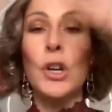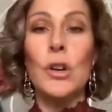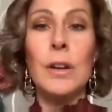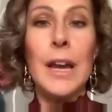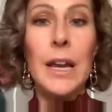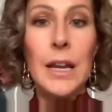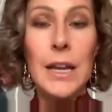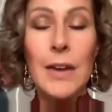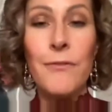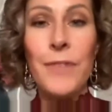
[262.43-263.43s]

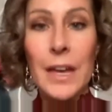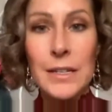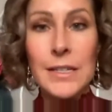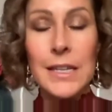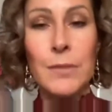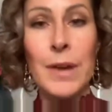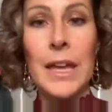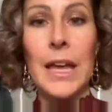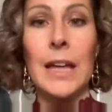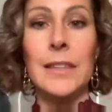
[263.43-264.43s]
creating a fantasy in my
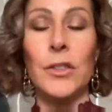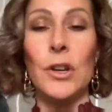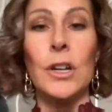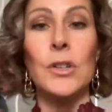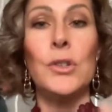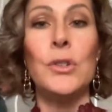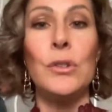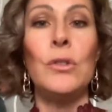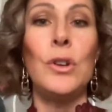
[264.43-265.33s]
head that they're going to suit